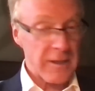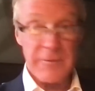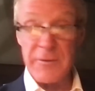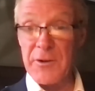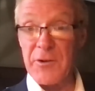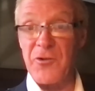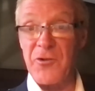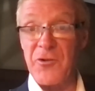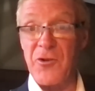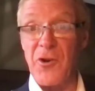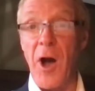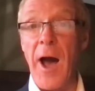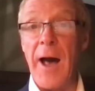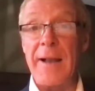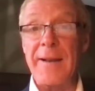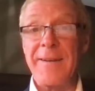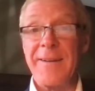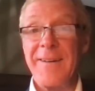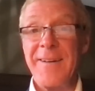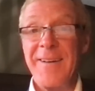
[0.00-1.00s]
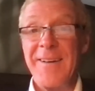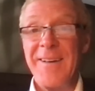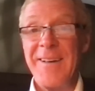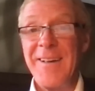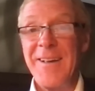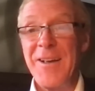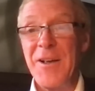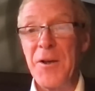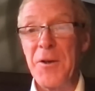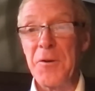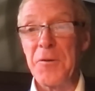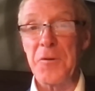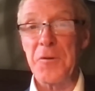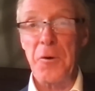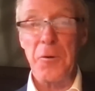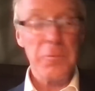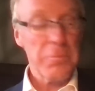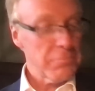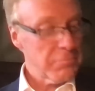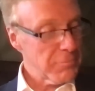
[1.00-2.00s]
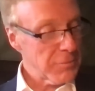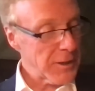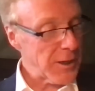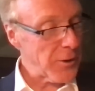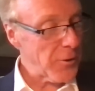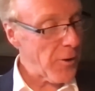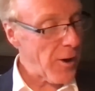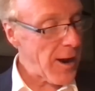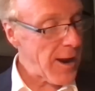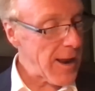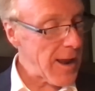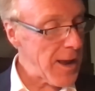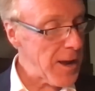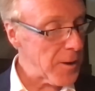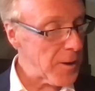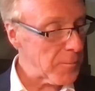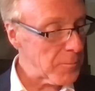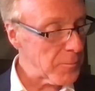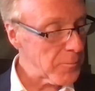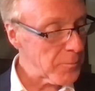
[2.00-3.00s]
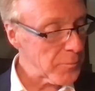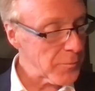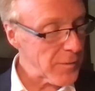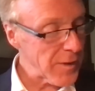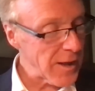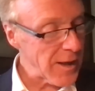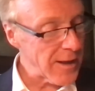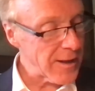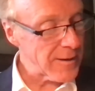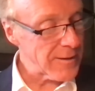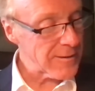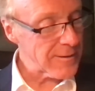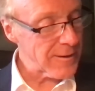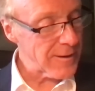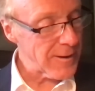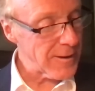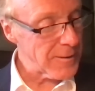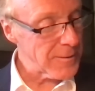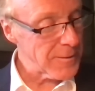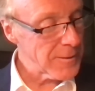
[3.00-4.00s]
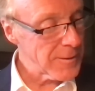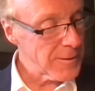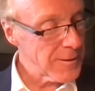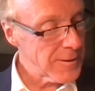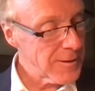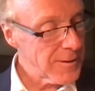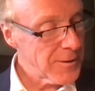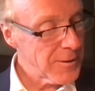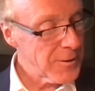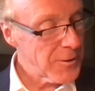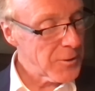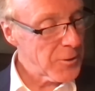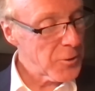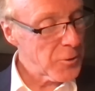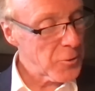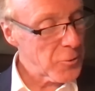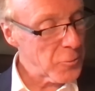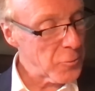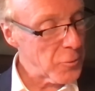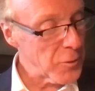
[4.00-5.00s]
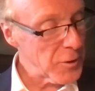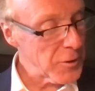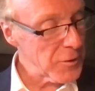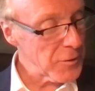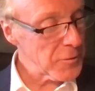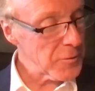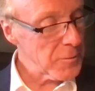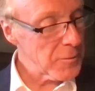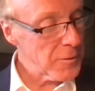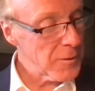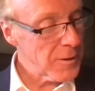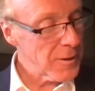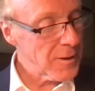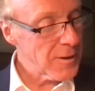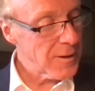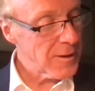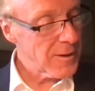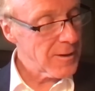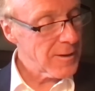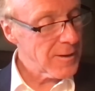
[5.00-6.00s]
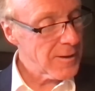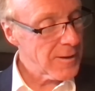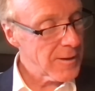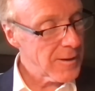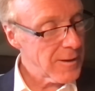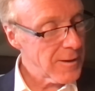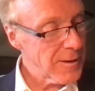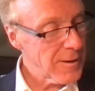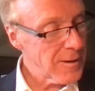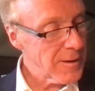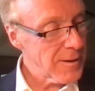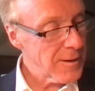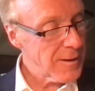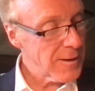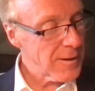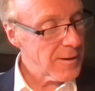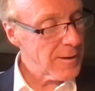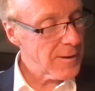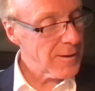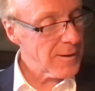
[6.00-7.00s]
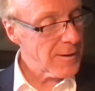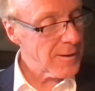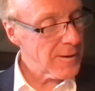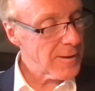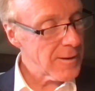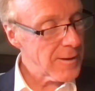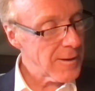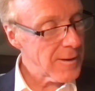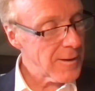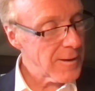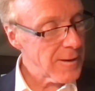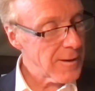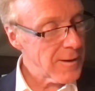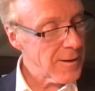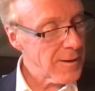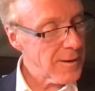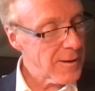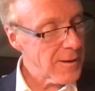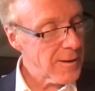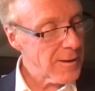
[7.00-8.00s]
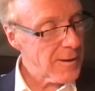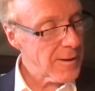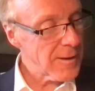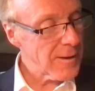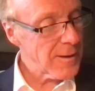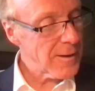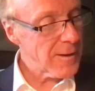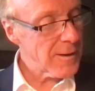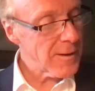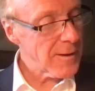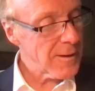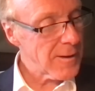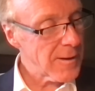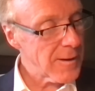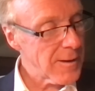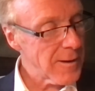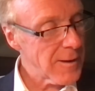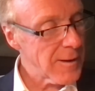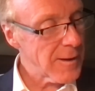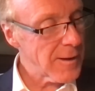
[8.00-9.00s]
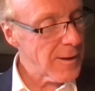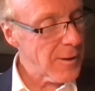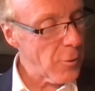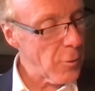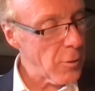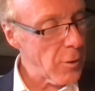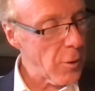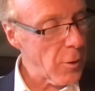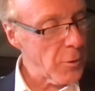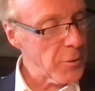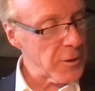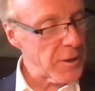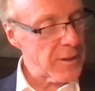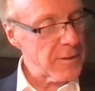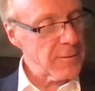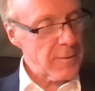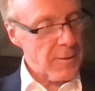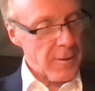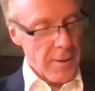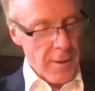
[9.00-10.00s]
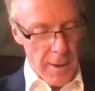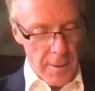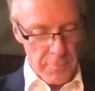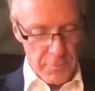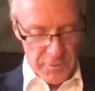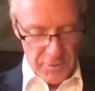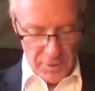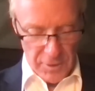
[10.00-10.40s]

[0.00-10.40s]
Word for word: give it a shot. So here I am and uh, will me tonight do a fireside. But I found myself. Now, hold on, I'm